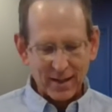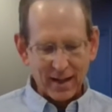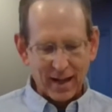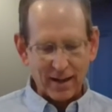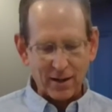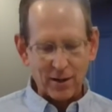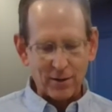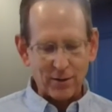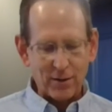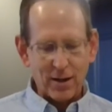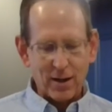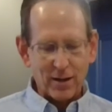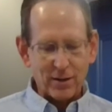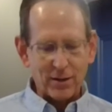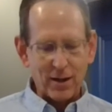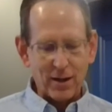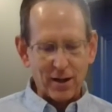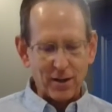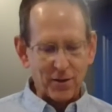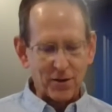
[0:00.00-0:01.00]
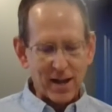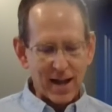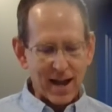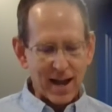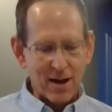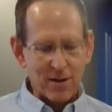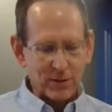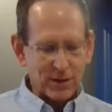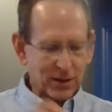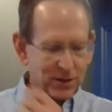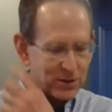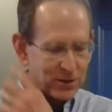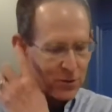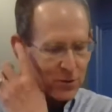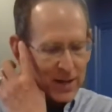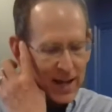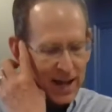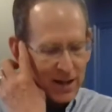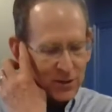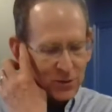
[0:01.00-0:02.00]
And on the other cow, the
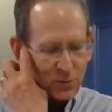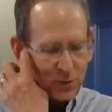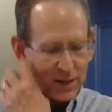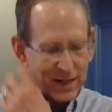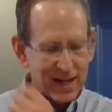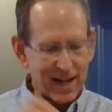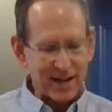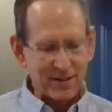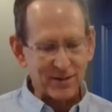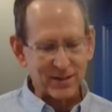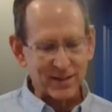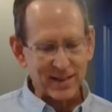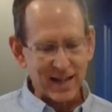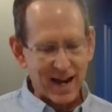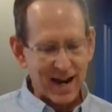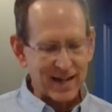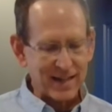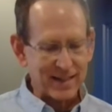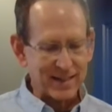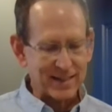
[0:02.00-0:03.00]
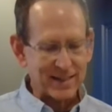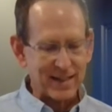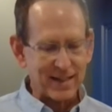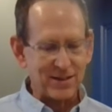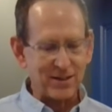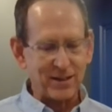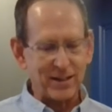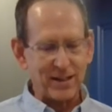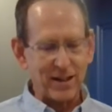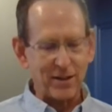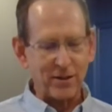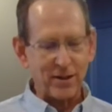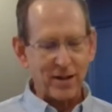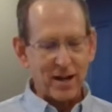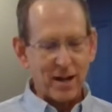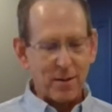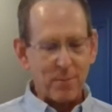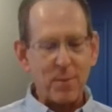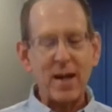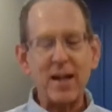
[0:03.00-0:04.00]
two cows, one cow sighed and said to the other,
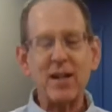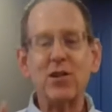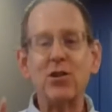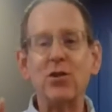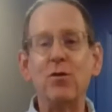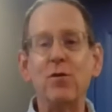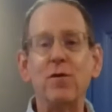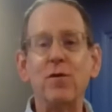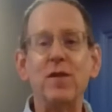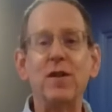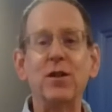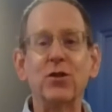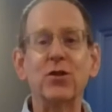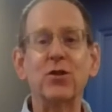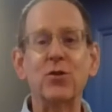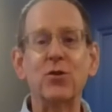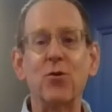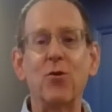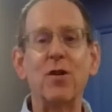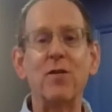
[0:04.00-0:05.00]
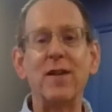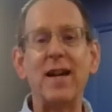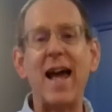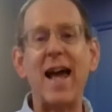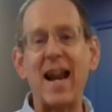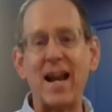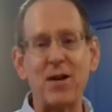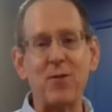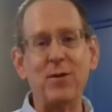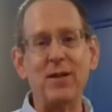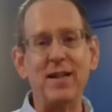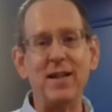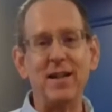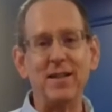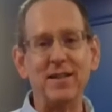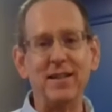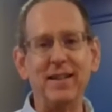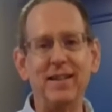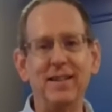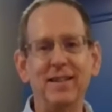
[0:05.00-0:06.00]
makes you feel sort of inadequate,
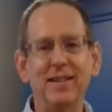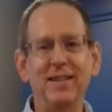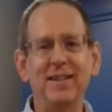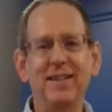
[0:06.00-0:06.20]
doesn't it?